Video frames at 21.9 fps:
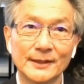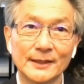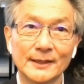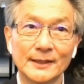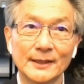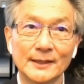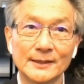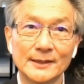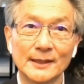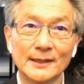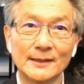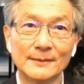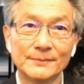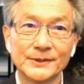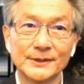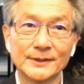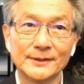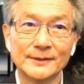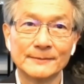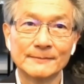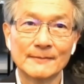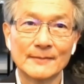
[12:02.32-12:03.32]
and
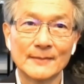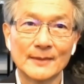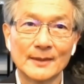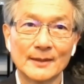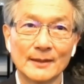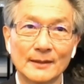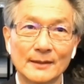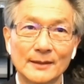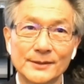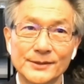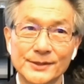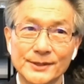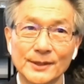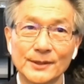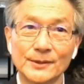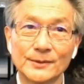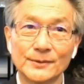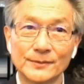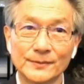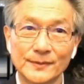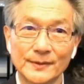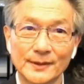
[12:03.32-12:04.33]
adopted.
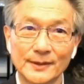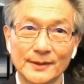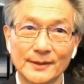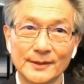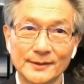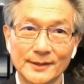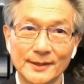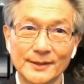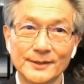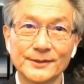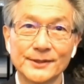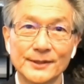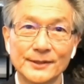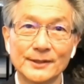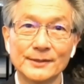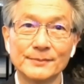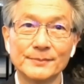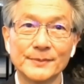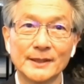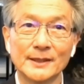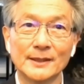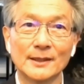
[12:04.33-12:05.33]
So there's going to
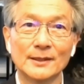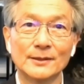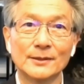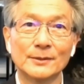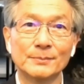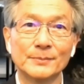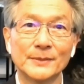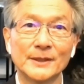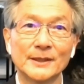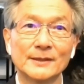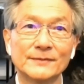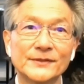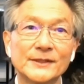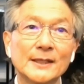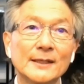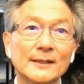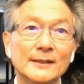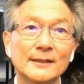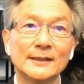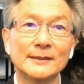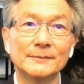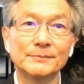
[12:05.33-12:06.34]
be a little bit of
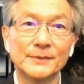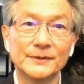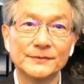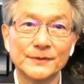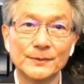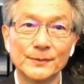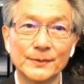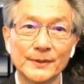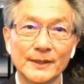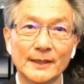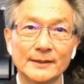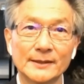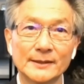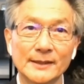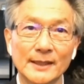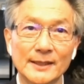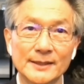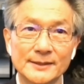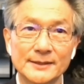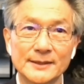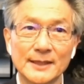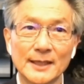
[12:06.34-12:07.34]
time before we get to
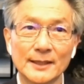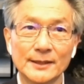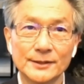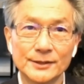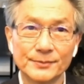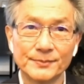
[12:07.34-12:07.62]
that stage,